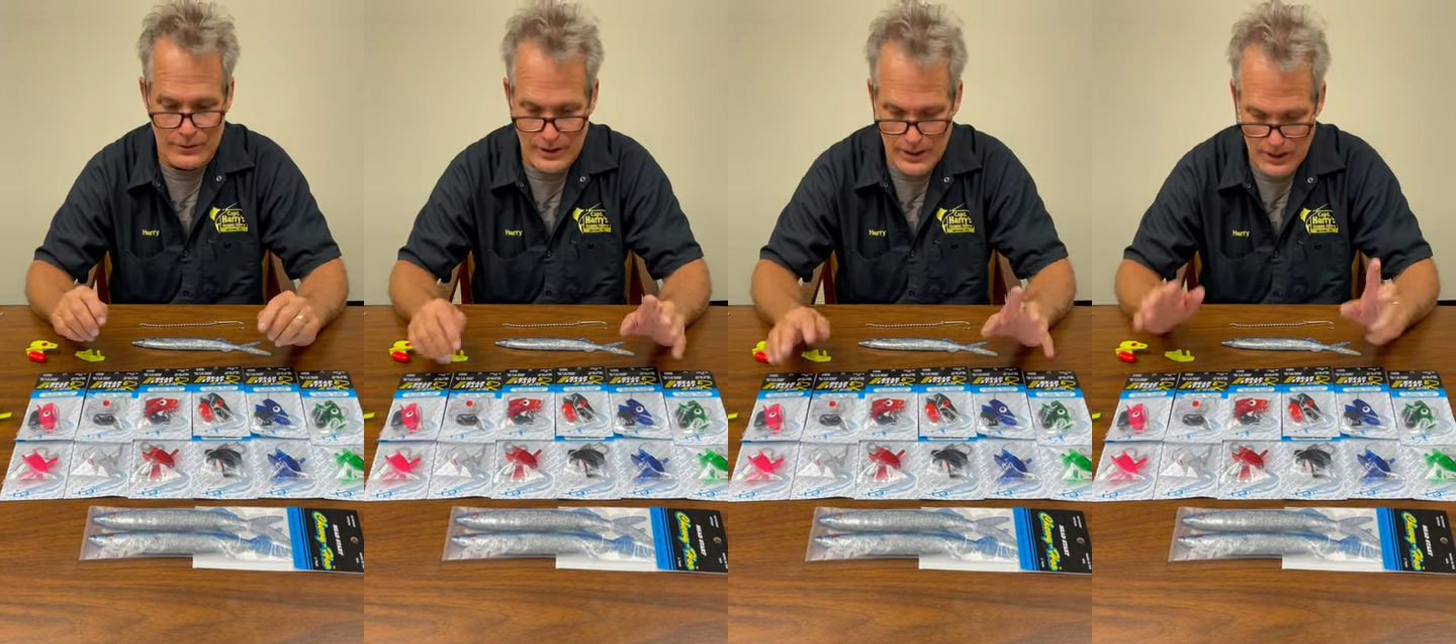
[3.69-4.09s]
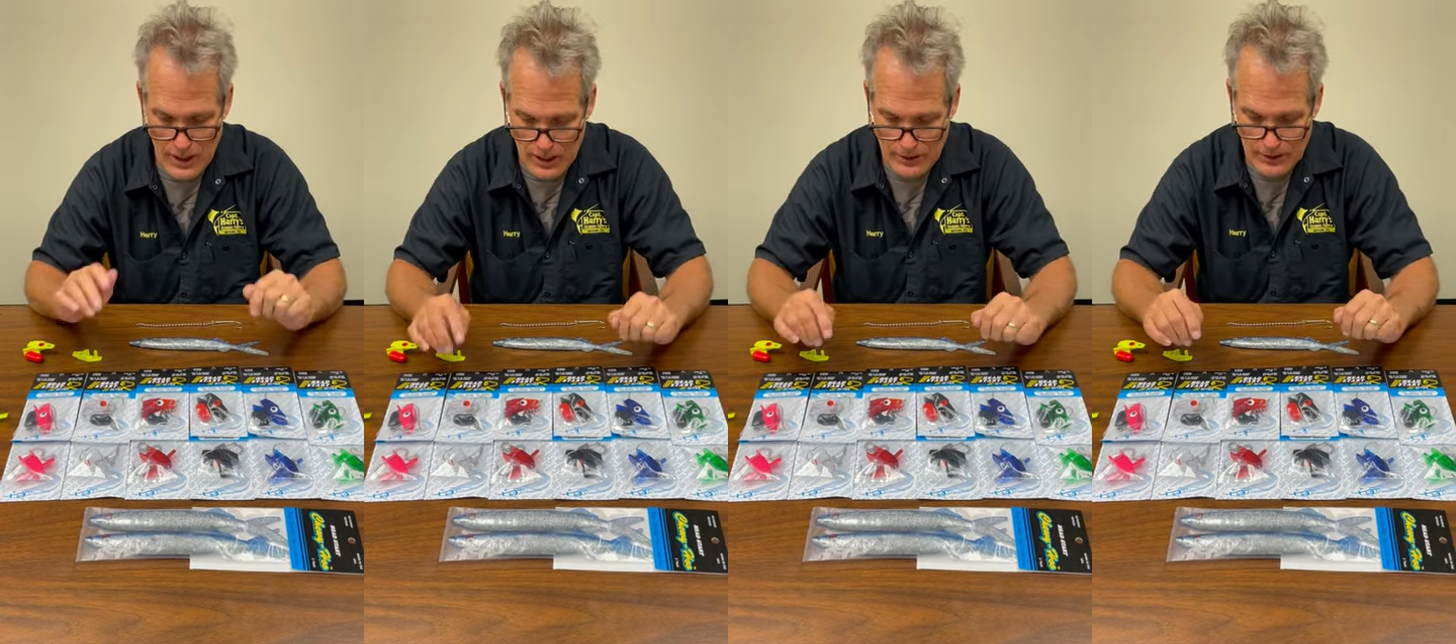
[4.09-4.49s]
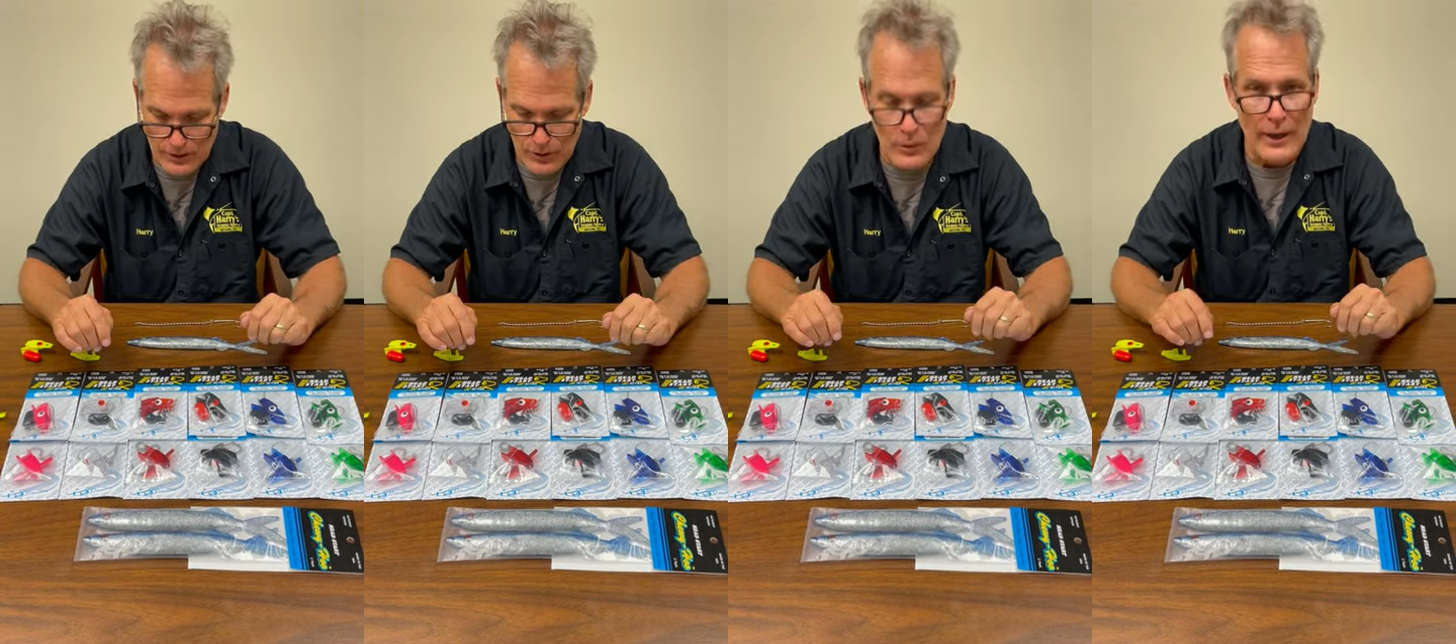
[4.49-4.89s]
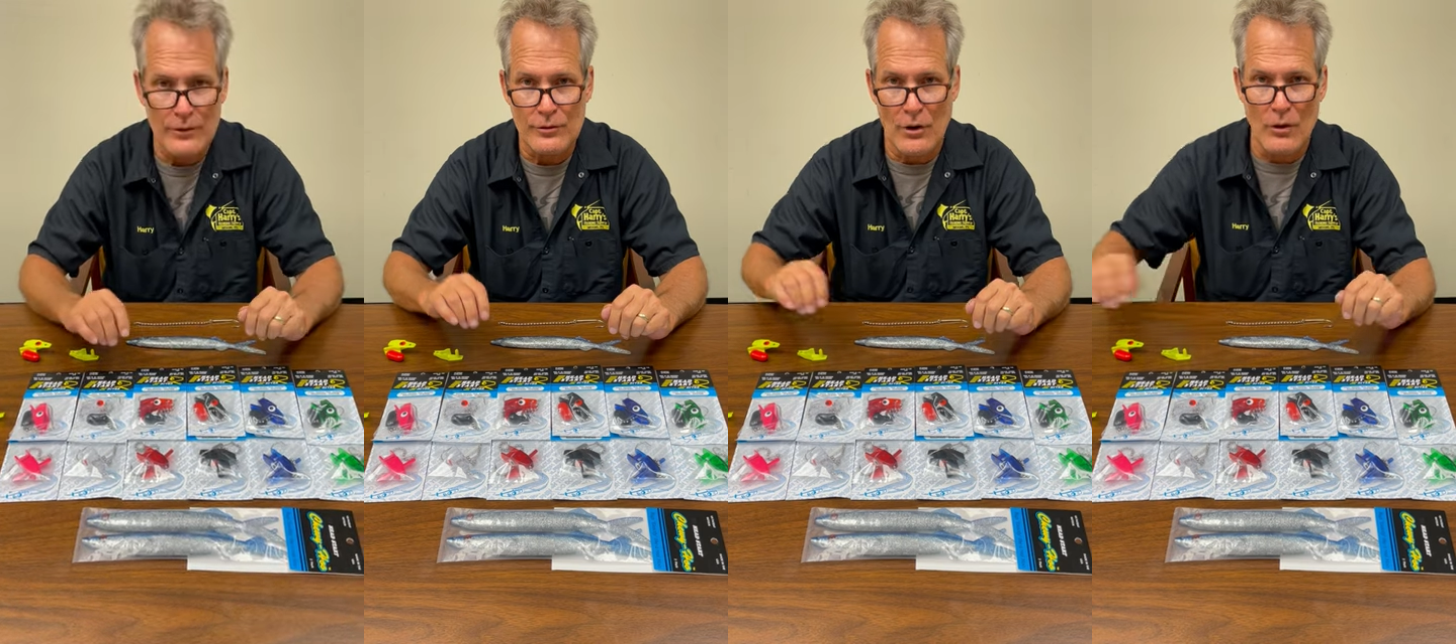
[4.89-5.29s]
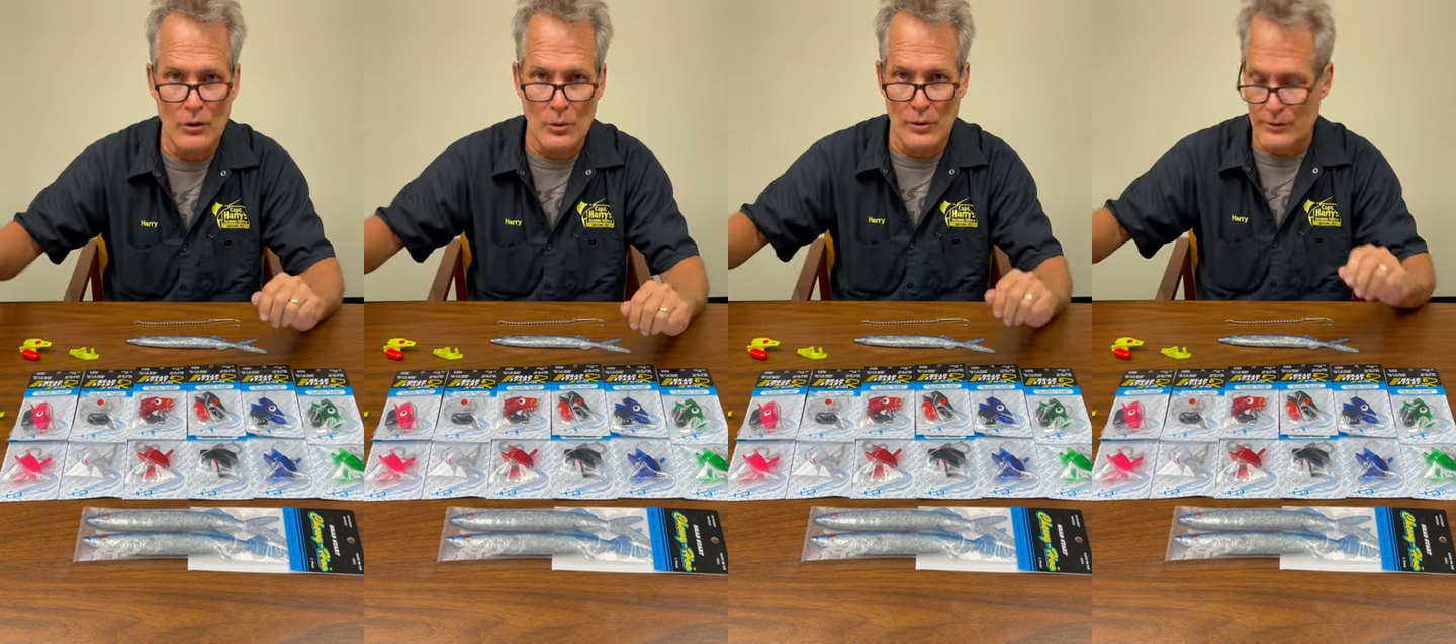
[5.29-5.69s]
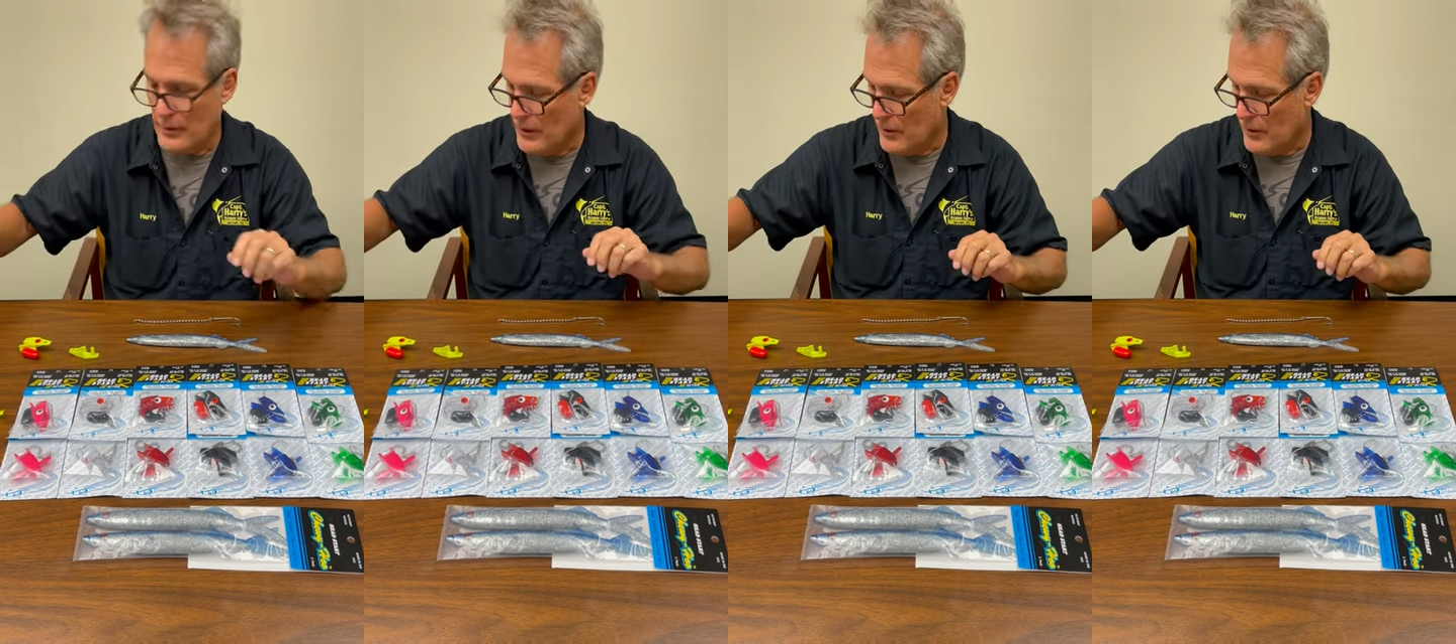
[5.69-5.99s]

The new Head Start lures.